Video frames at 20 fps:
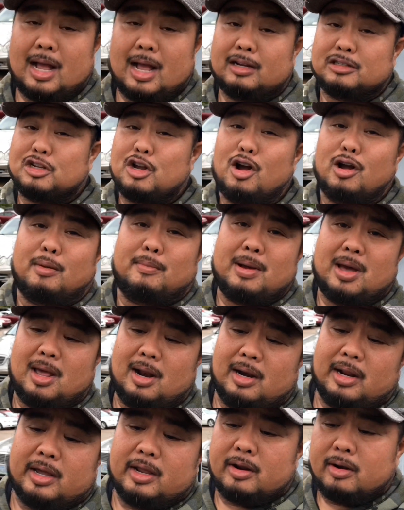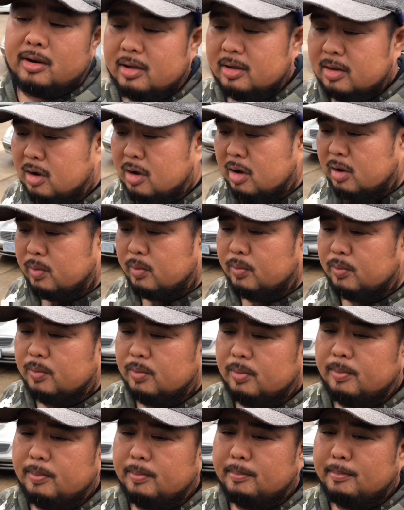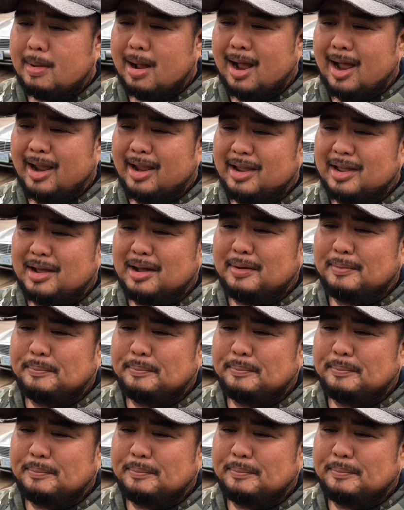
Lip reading: I'll talk about it later on my